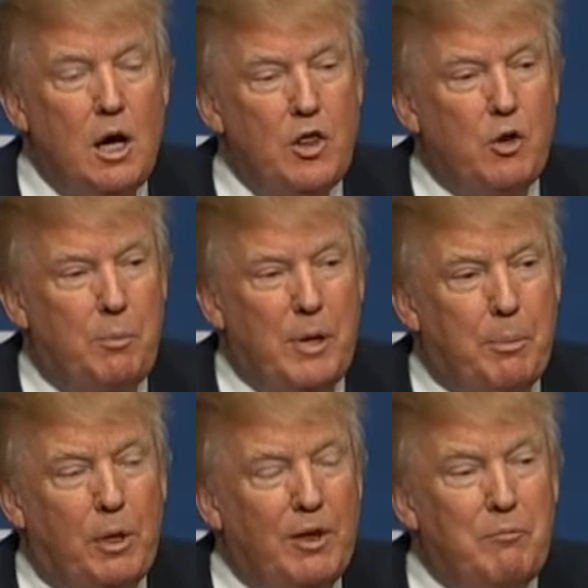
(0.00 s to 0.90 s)
Other
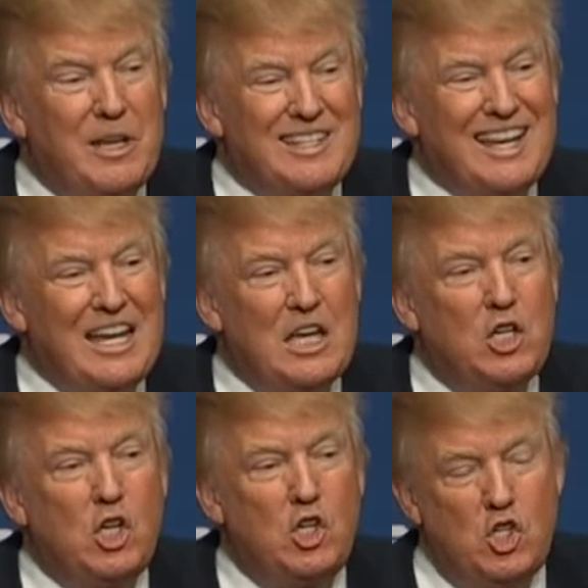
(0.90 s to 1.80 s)
people have been
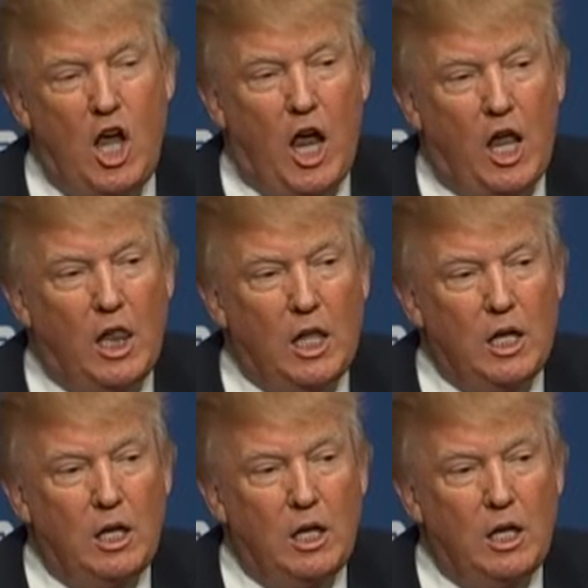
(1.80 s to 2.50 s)
sent to jail.